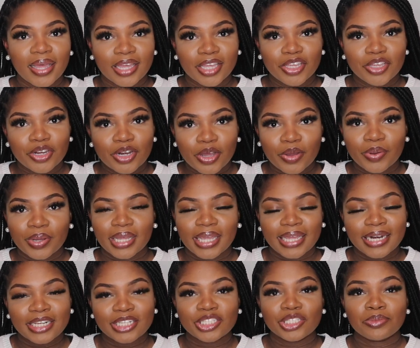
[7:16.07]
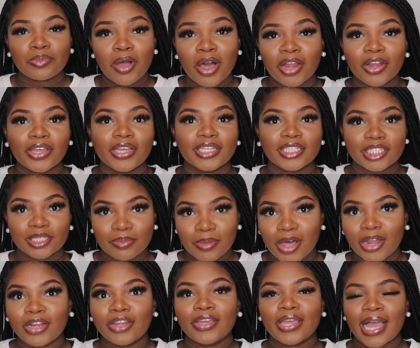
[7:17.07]
you know, getting smaller and
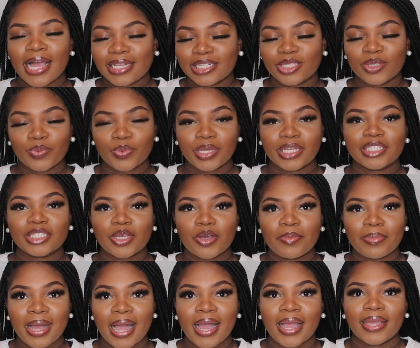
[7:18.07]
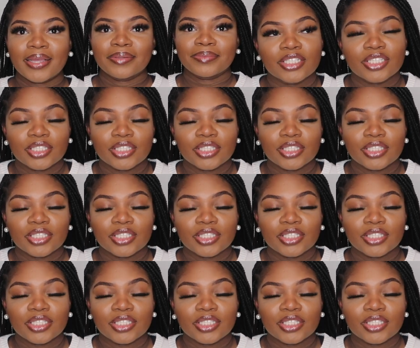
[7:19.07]
smaller as the weeks go by.